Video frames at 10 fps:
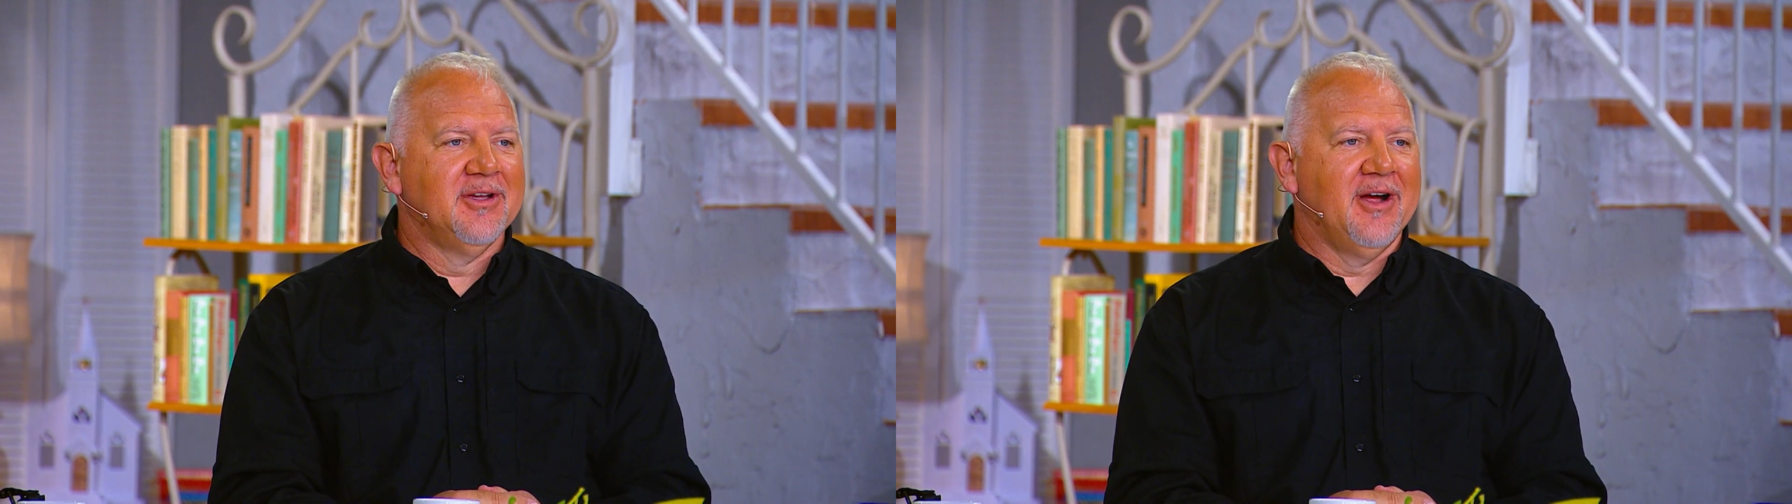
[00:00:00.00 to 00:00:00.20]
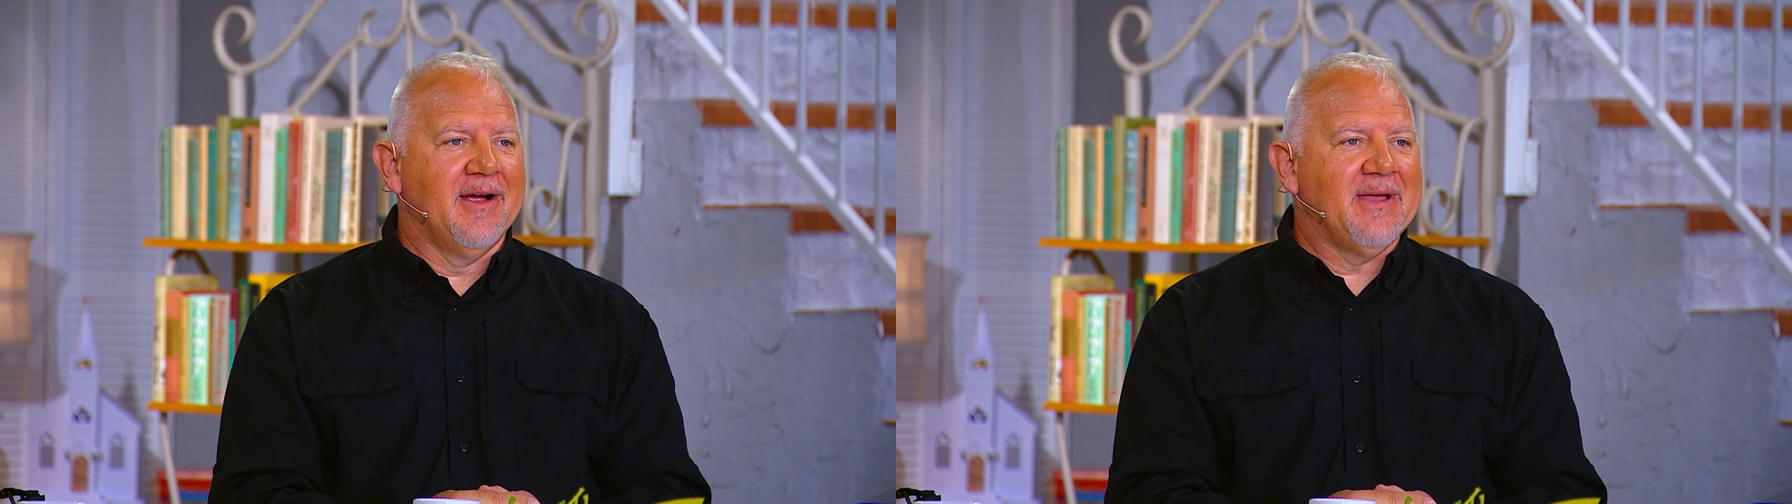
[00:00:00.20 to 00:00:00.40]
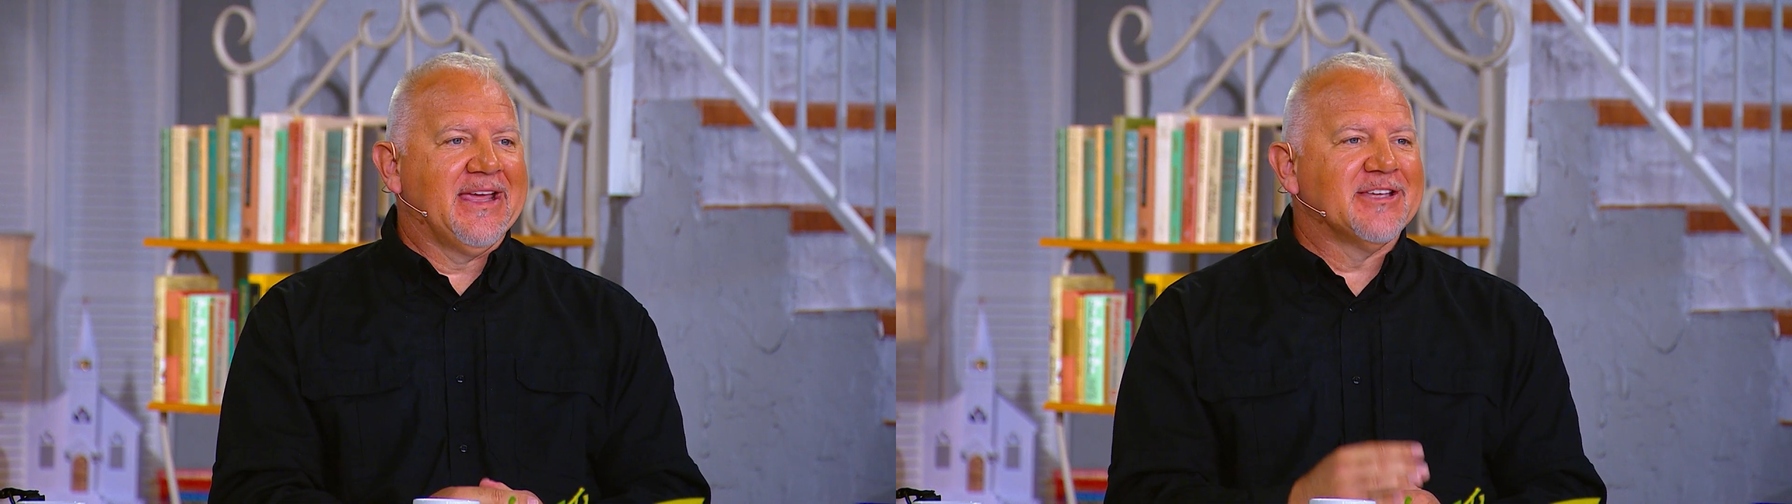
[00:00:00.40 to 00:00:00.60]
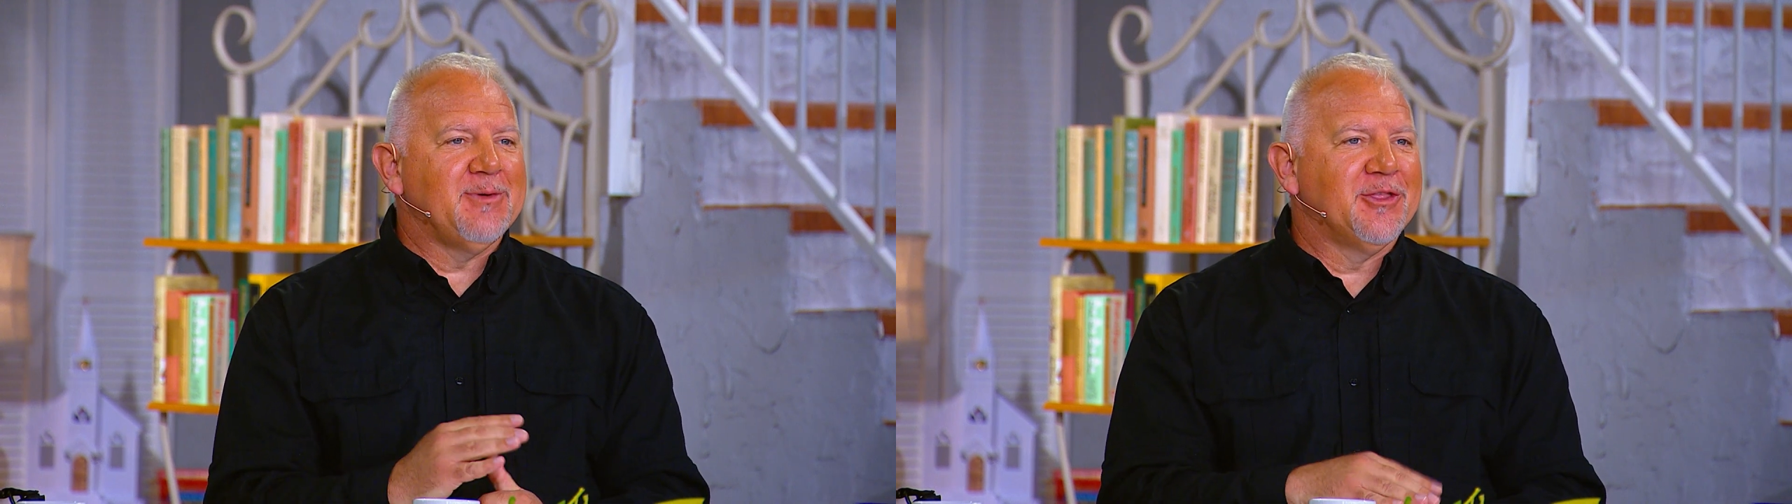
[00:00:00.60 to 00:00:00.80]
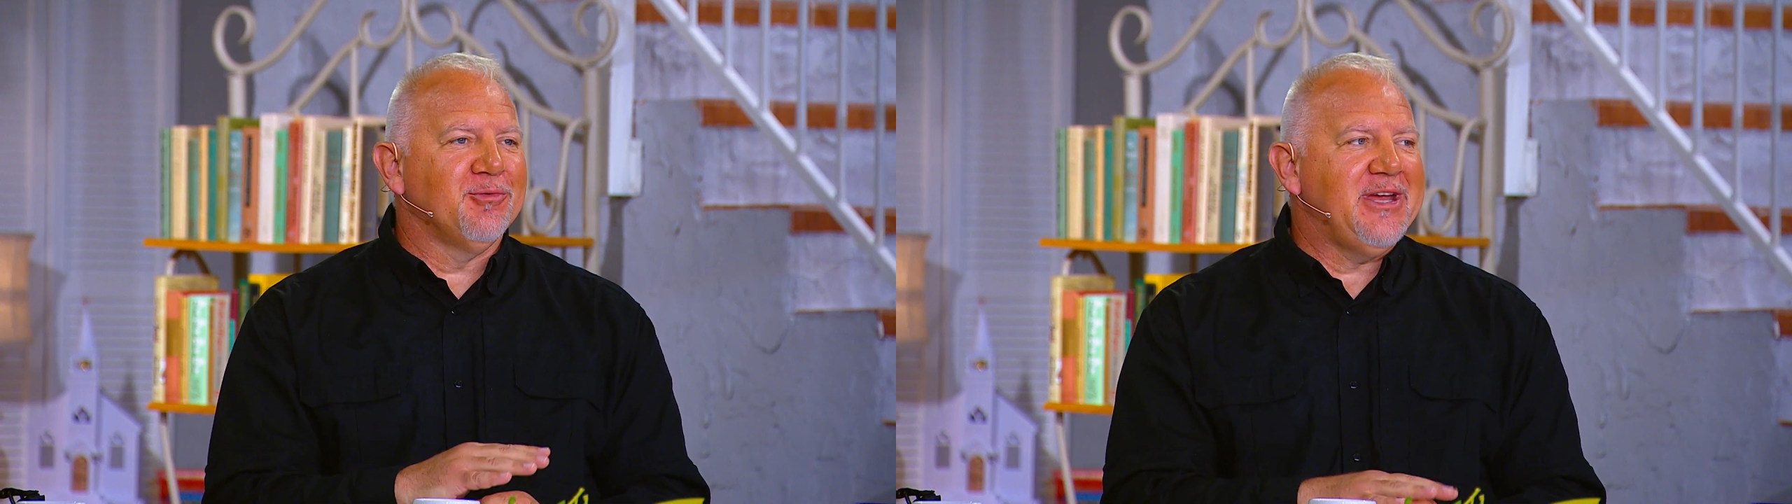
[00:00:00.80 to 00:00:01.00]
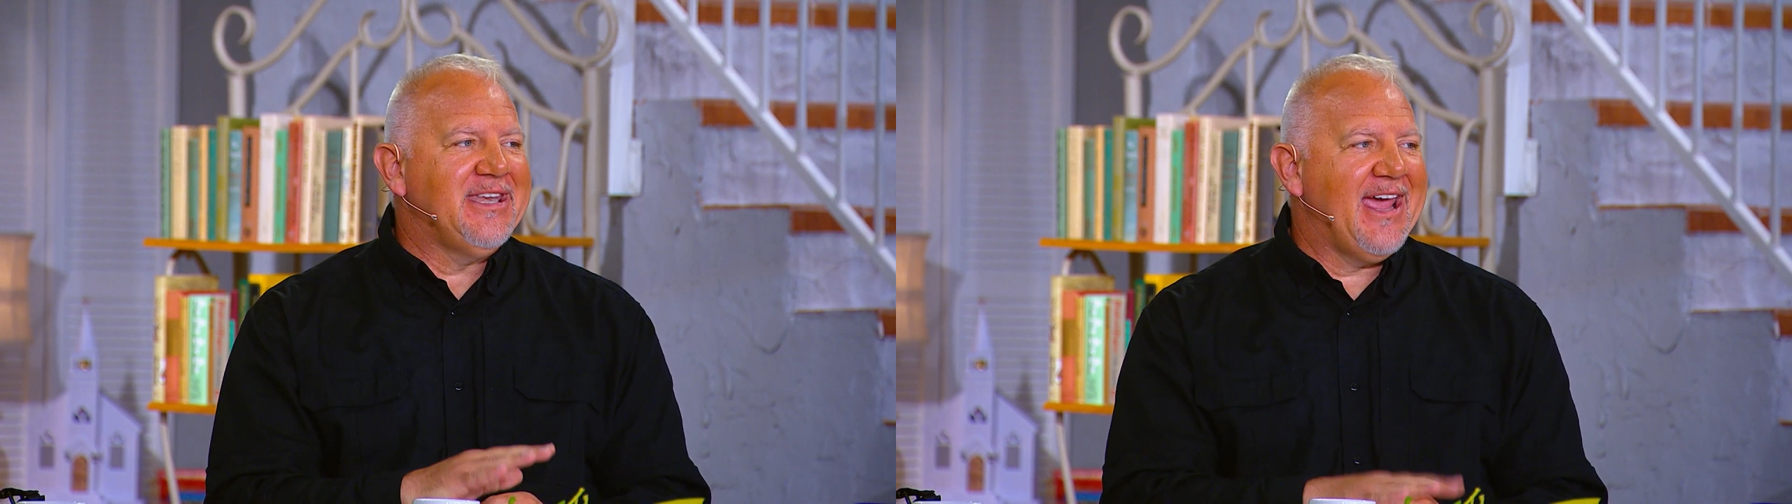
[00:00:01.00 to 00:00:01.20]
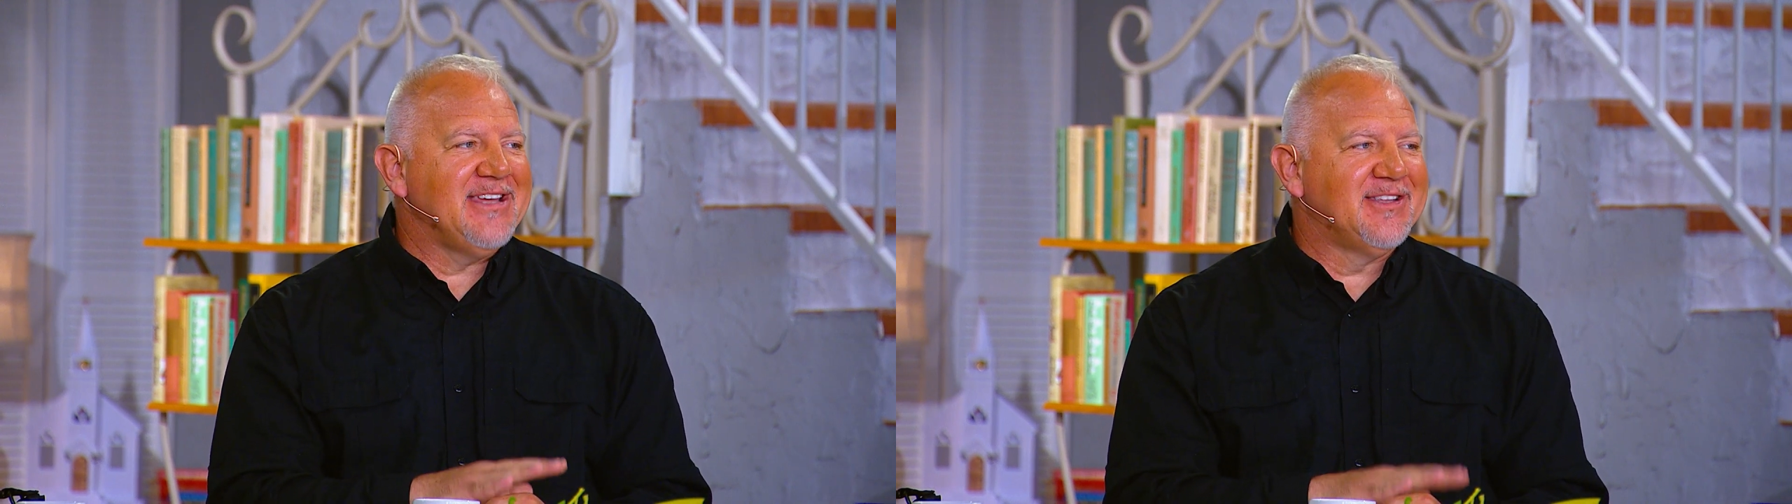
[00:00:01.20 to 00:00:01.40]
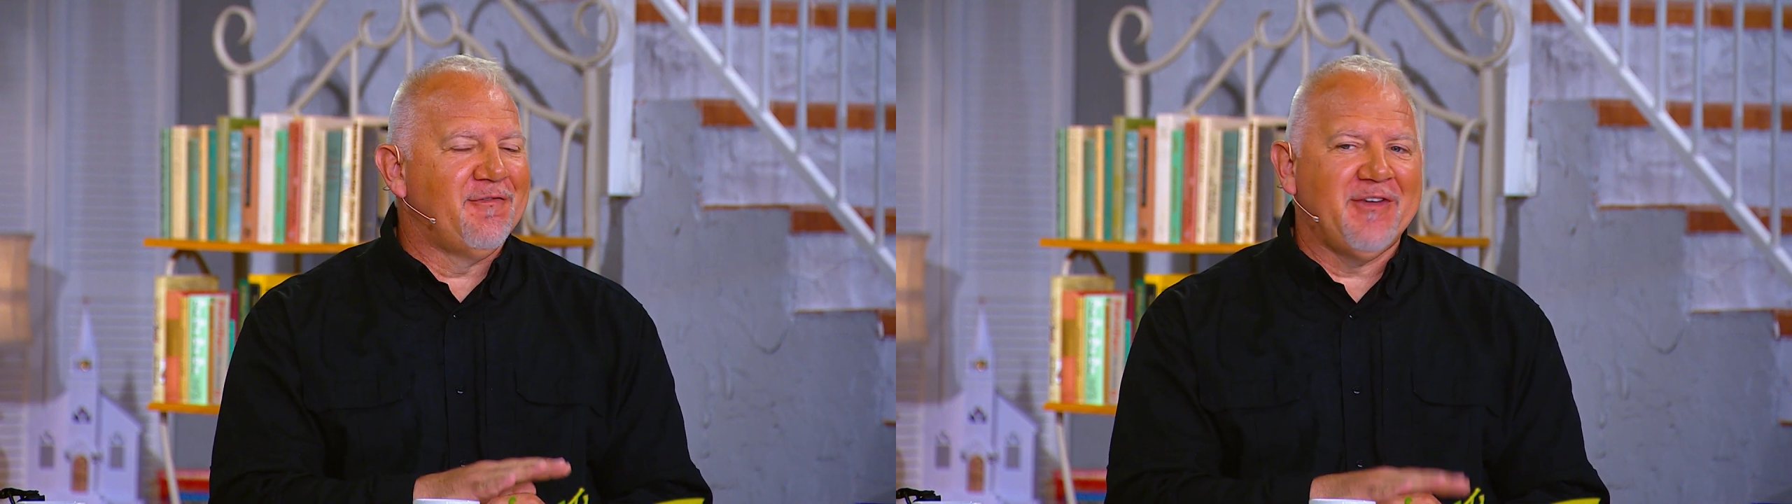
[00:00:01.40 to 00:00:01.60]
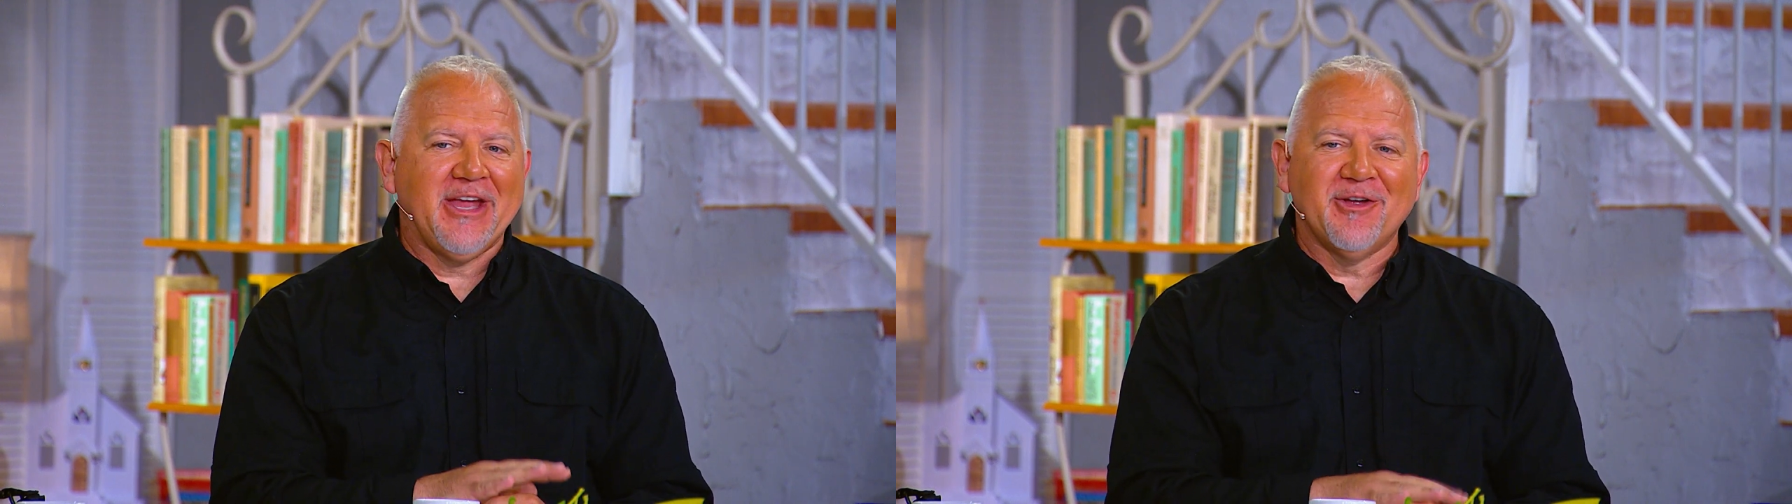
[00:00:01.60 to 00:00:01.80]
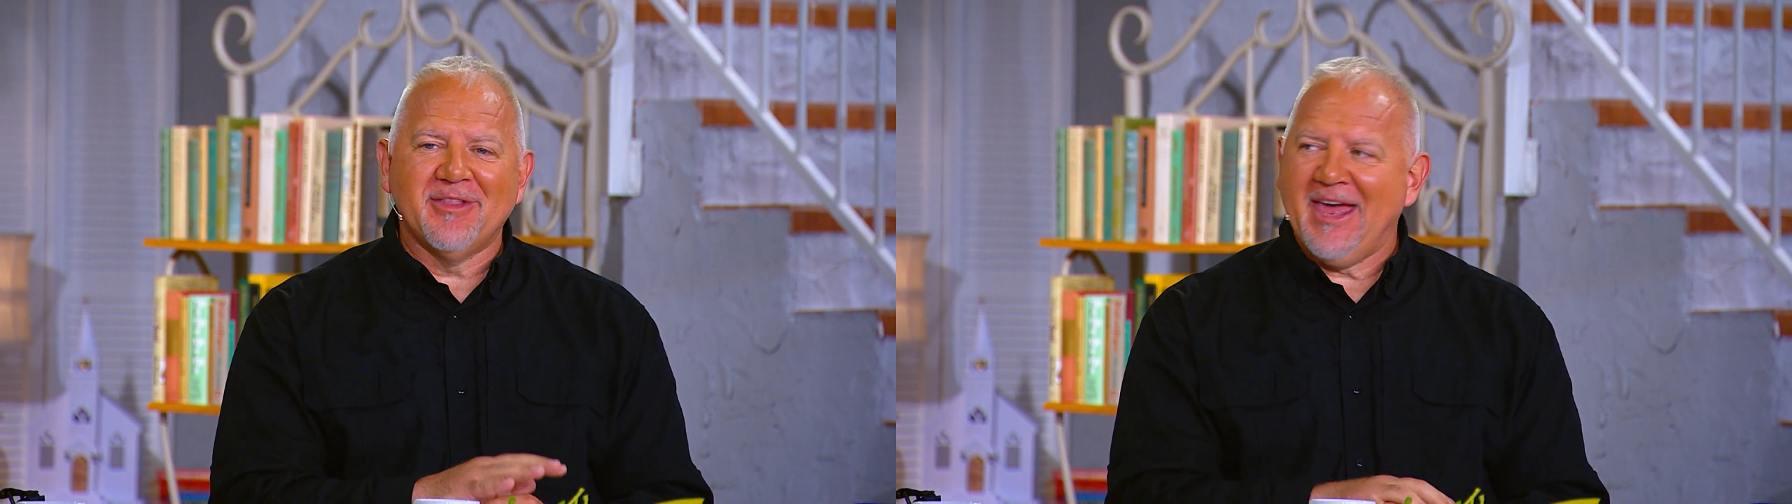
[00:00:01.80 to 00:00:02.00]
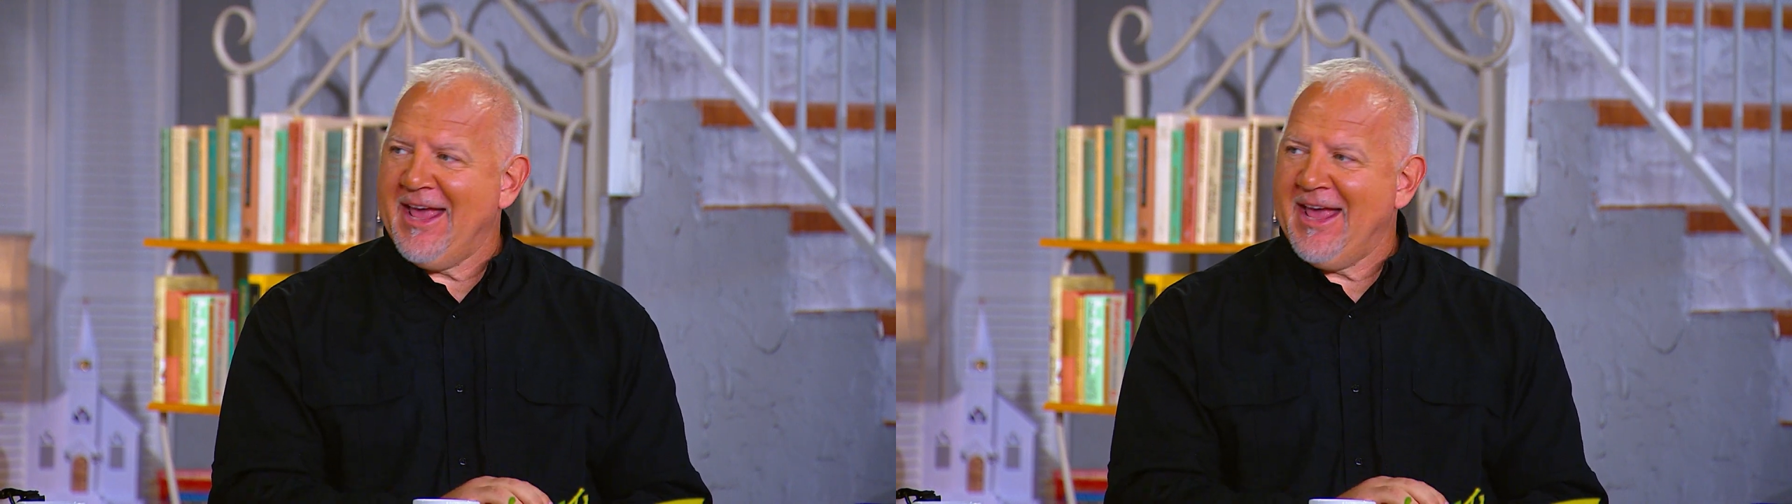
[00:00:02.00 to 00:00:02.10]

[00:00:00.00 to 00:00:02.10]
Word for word: All right, it gives me three days to figure that